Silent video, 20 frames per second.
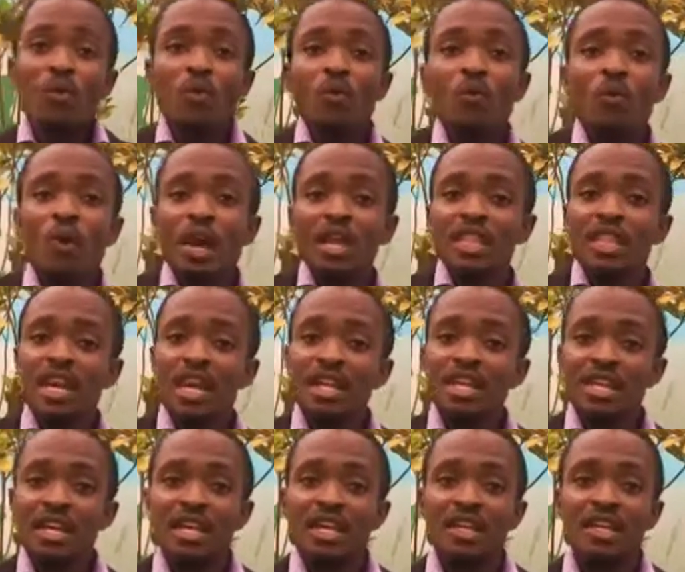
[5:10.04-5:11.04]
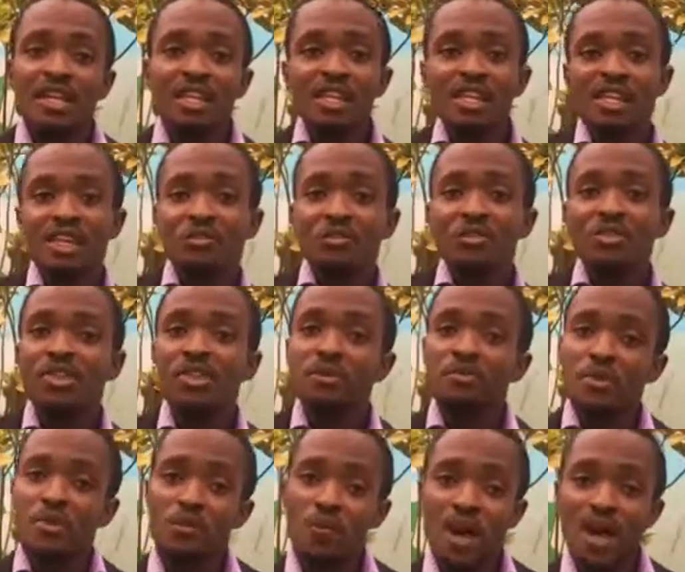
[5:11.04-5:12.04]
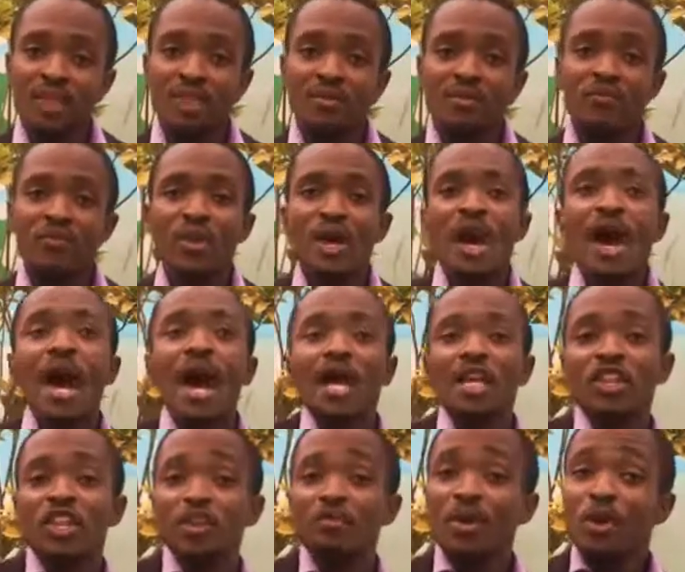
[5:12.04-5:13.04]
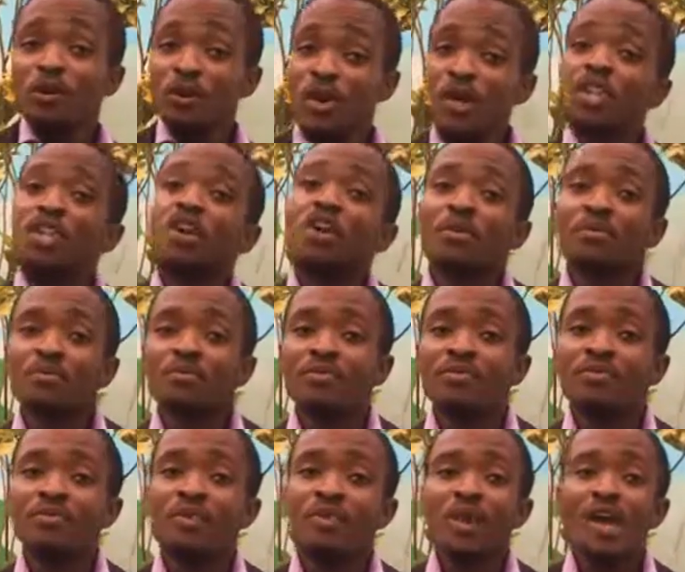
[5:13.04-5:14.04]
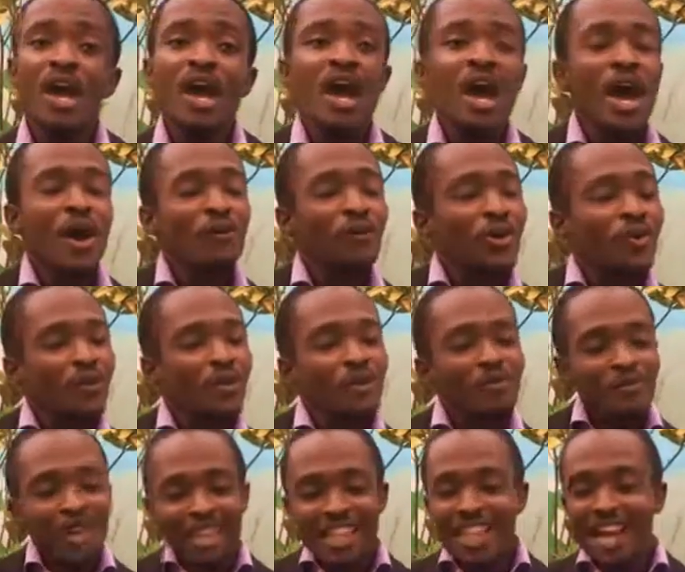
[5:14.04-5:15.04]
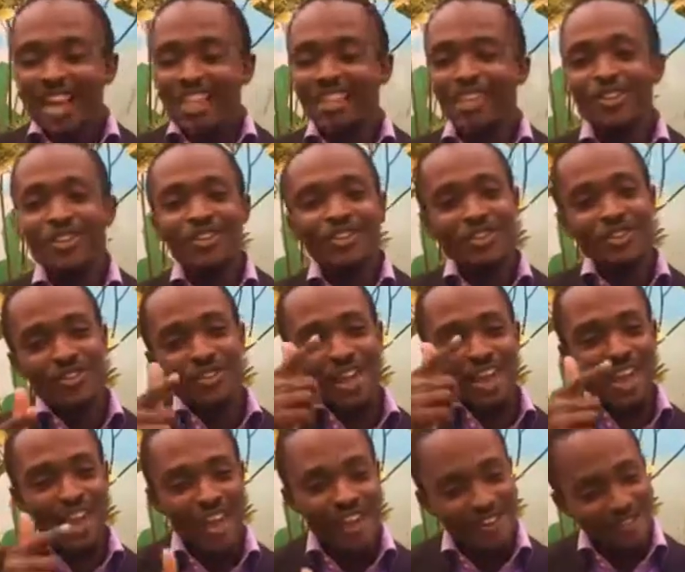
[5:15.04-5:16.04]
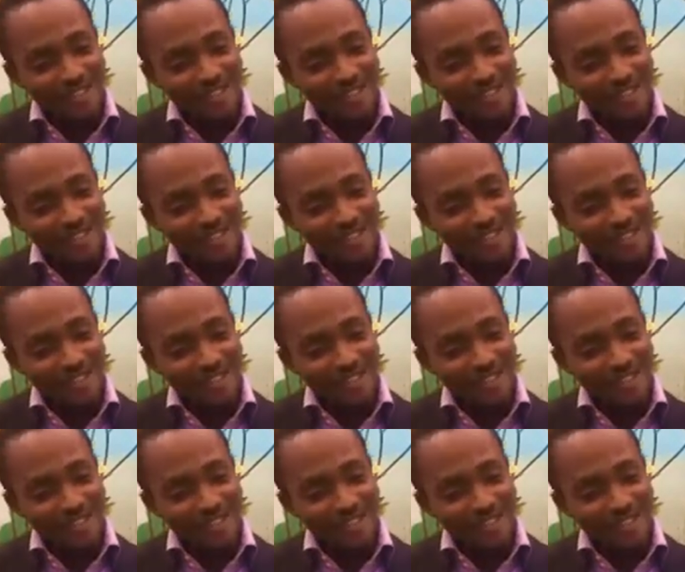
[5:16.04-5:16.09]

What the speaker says: 199001 @gmail.com, and we will be glad to hear